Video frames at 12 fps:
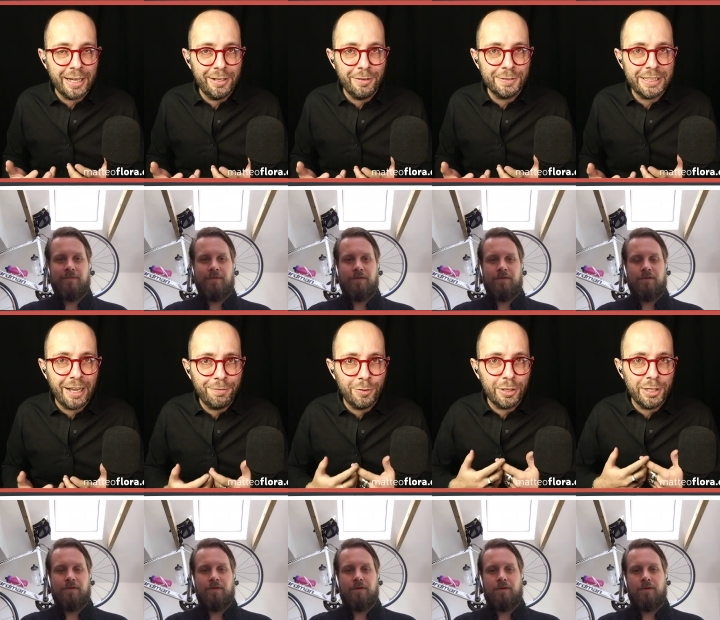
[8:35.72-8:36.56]
Speaker 1: kind of
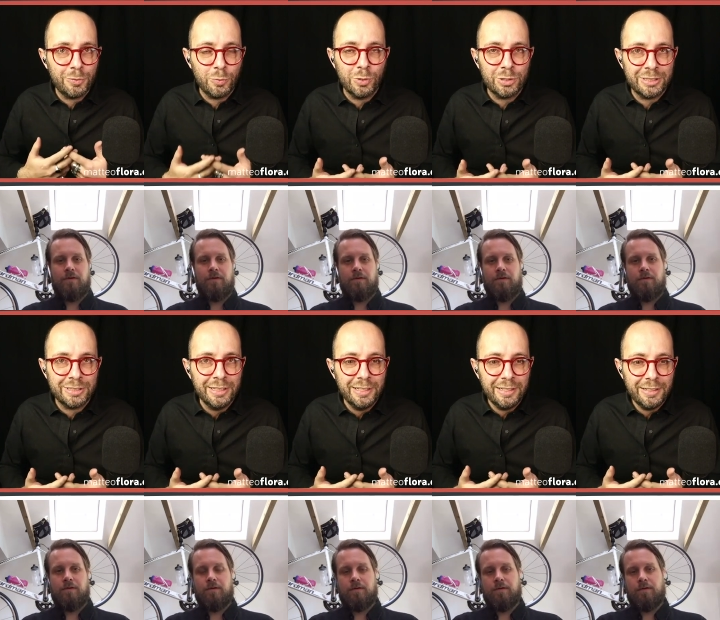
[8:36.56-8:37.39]
stuff, or it was
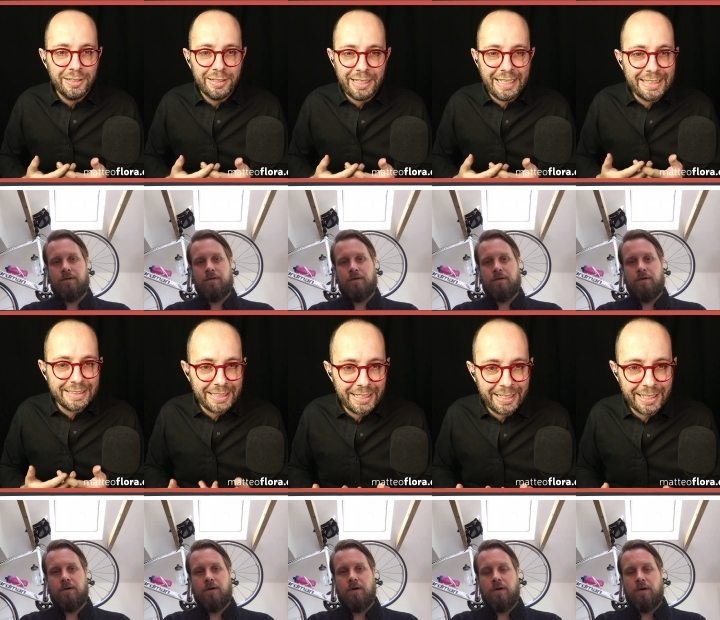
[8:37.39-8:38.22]

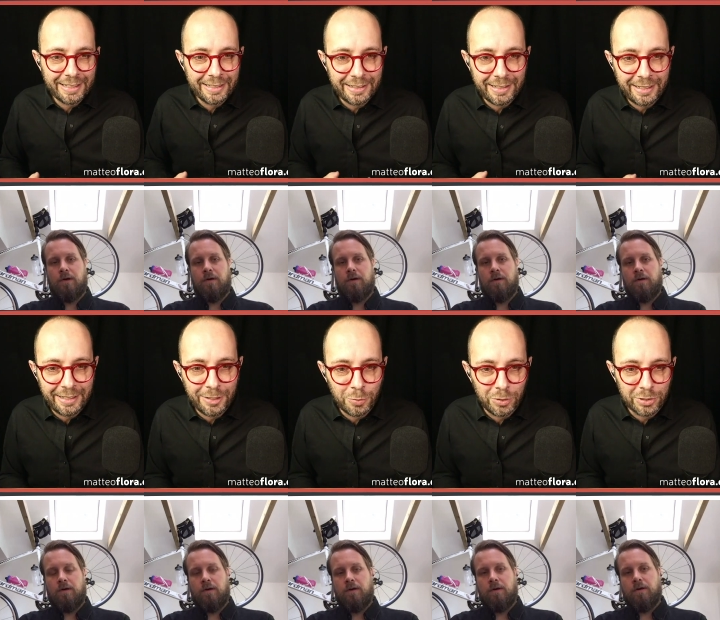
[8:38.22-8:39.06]
easy and
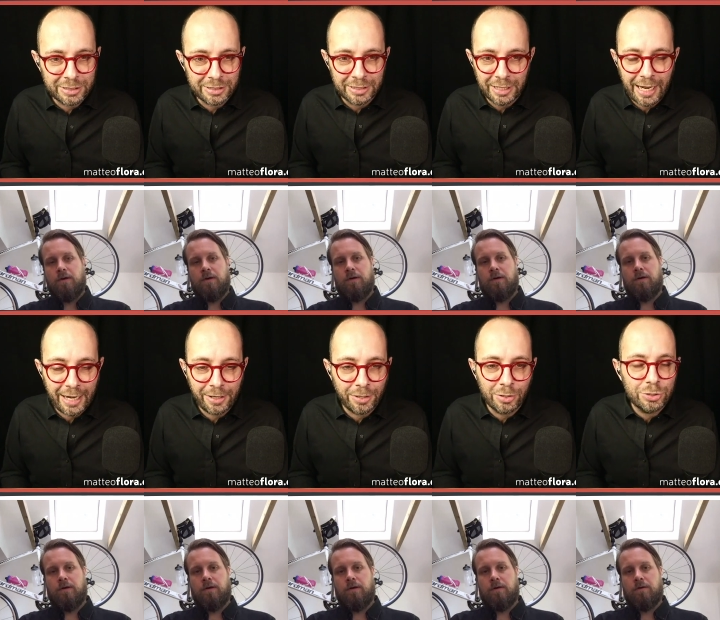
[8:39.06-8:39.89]
it was, I
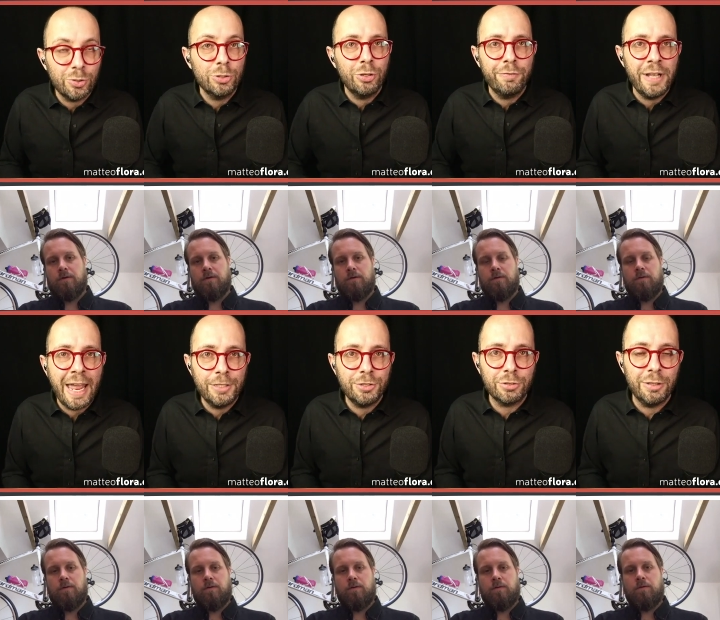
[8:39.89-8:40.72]
don't know, sort of
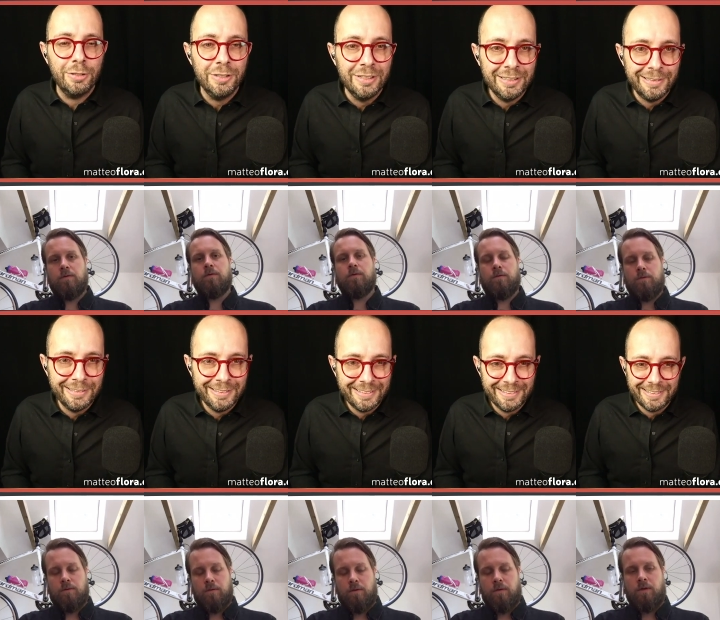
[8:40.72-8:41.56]
natural?
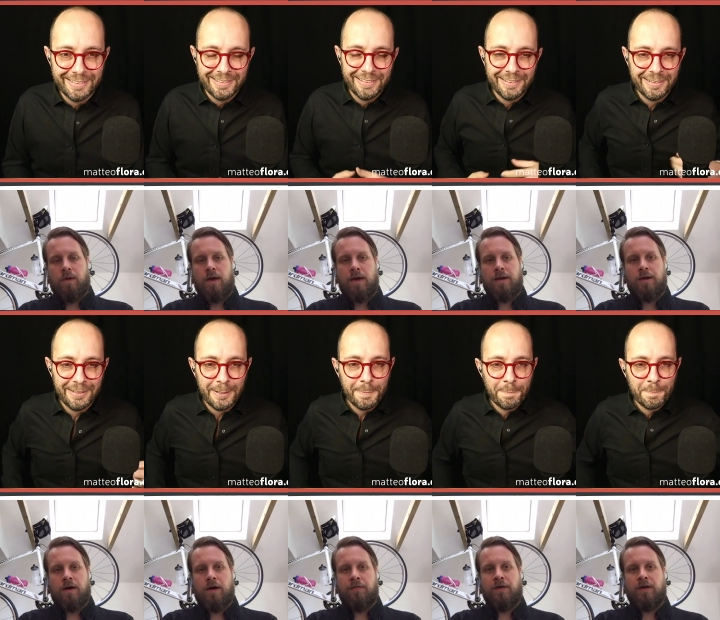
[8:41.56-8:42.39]
Speaker 2: Yeah,
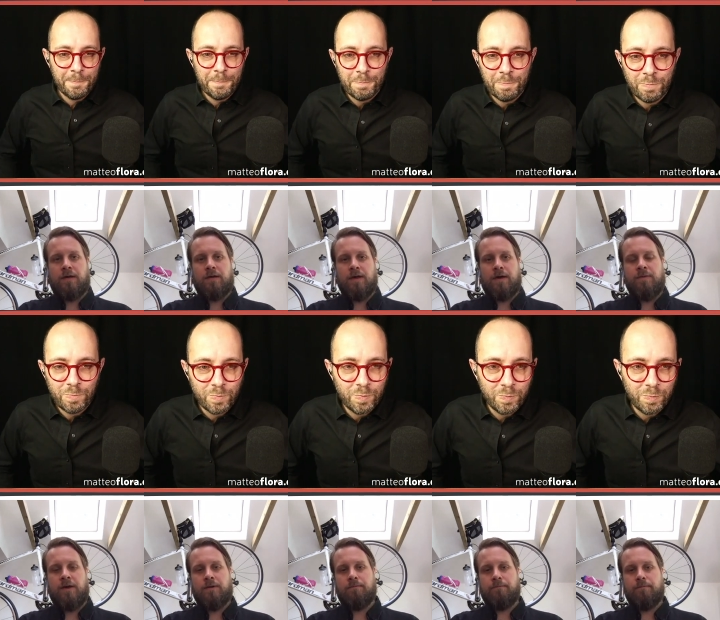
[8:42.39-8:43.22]
no, I
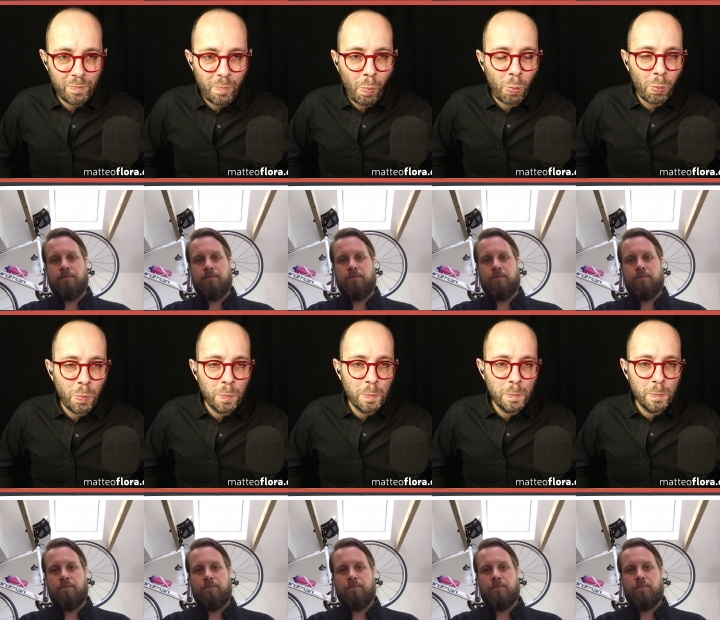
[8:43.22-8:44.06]
mean,
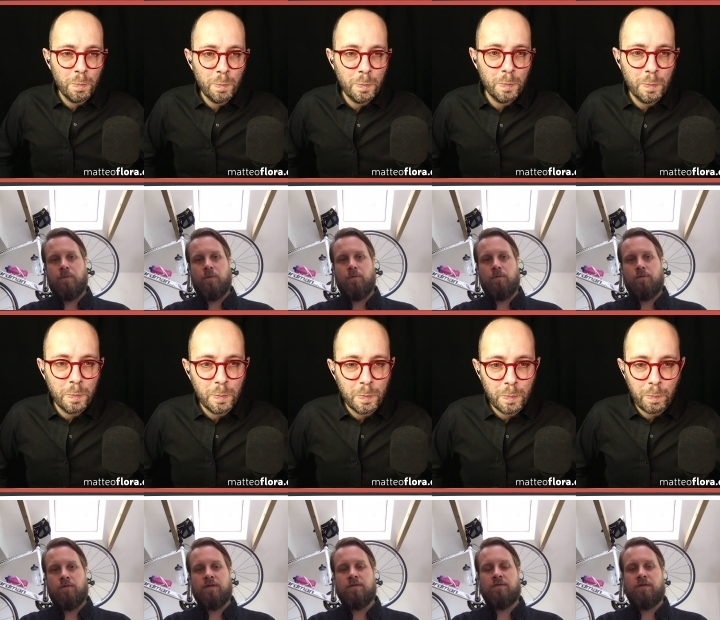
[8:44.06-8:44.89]

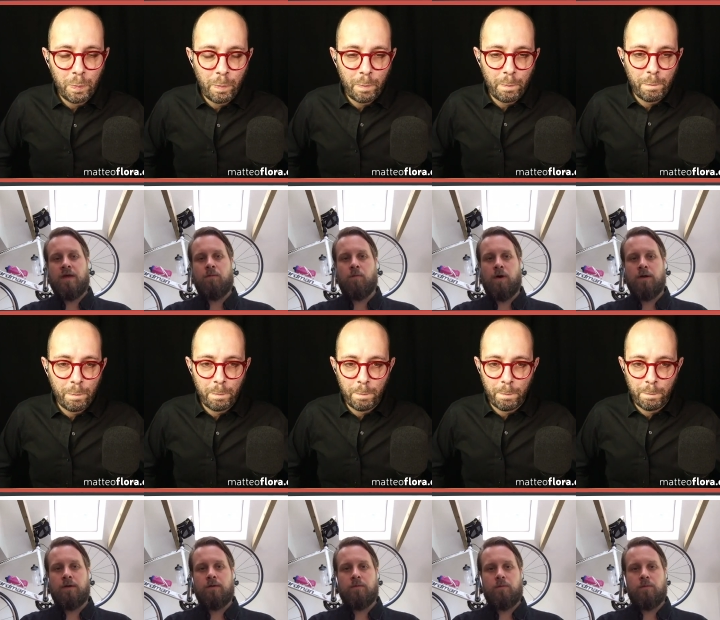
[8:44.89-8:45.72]
since day
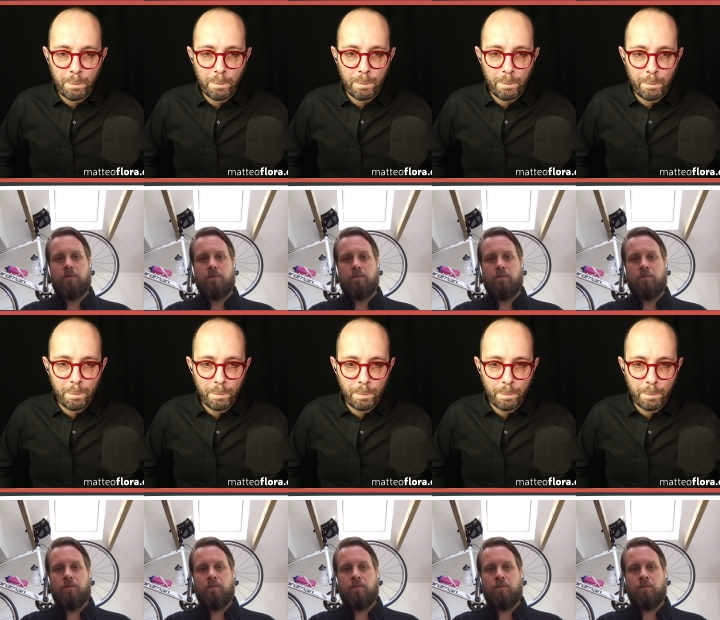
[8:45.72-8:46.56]
one,
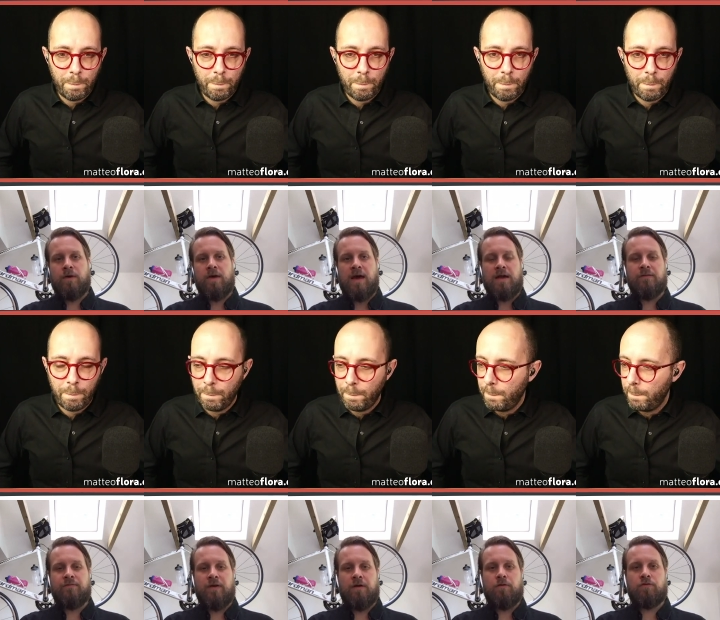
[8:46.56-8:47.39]
we had
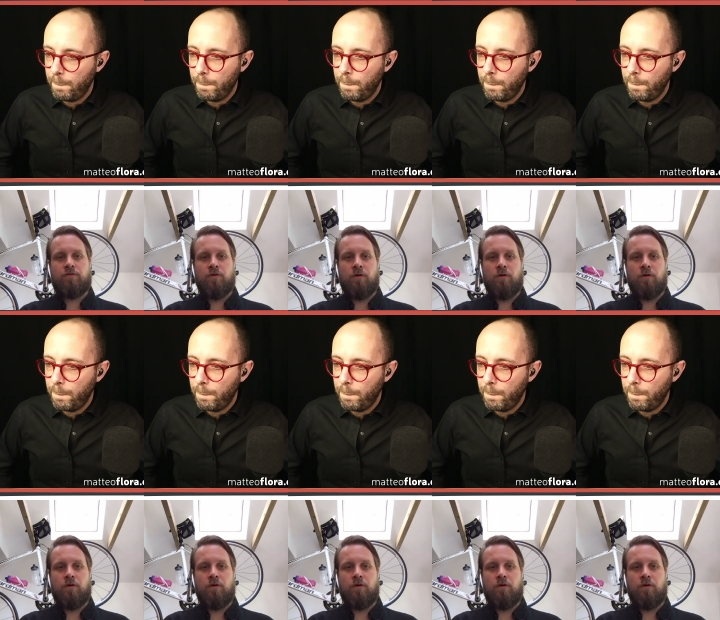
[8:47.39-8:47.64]
a very